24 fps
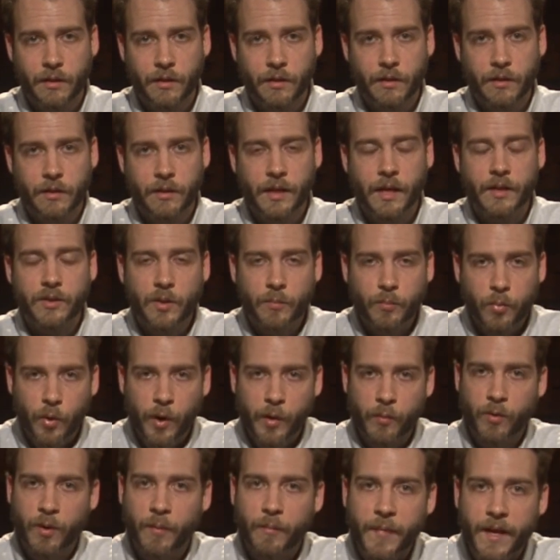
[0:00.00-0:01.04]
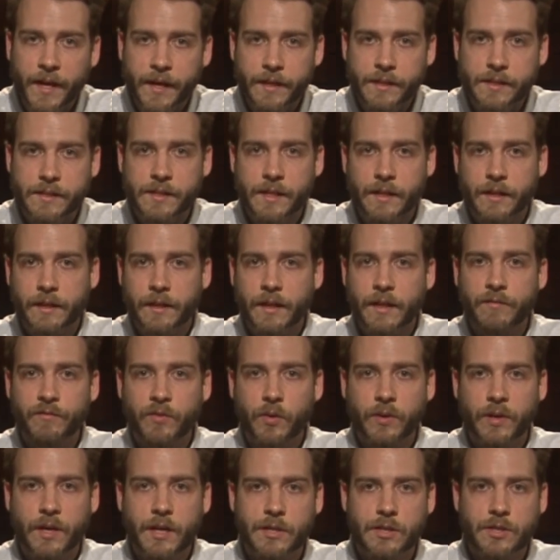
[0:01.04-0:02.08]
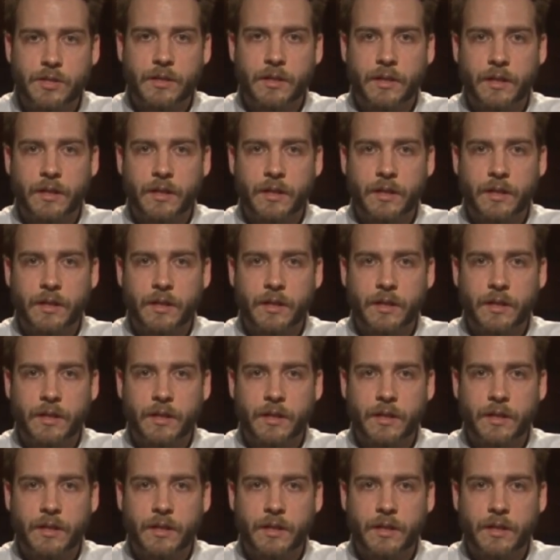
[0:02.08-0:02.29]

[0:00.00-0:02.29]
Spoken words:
Yet the point remains that an invocation